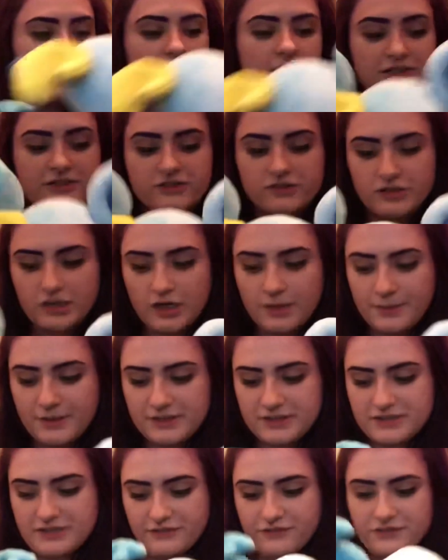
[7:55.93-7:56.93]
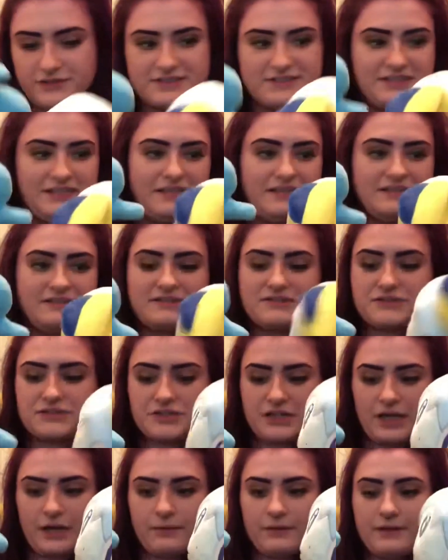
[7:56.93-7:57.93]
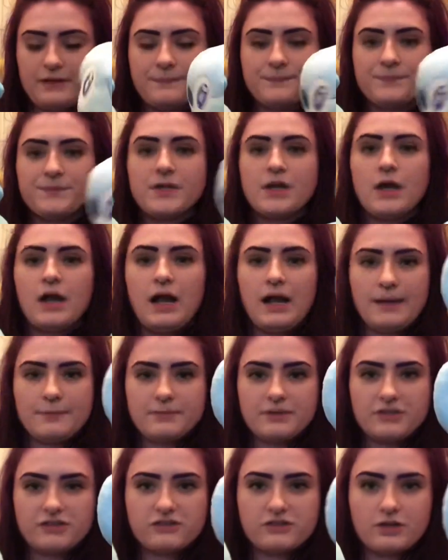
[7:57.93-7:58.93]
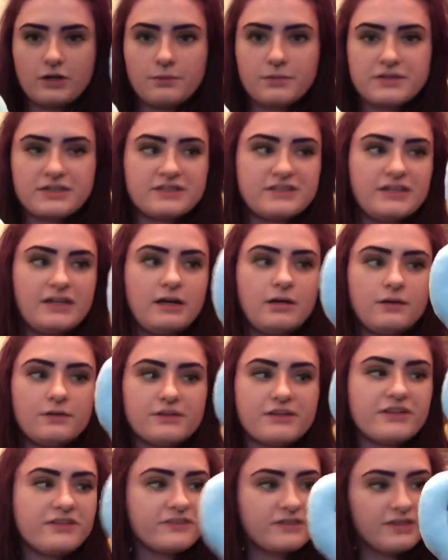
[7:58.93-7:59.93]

let's talk about the differences, shall we? I'm gonna start with the tail. This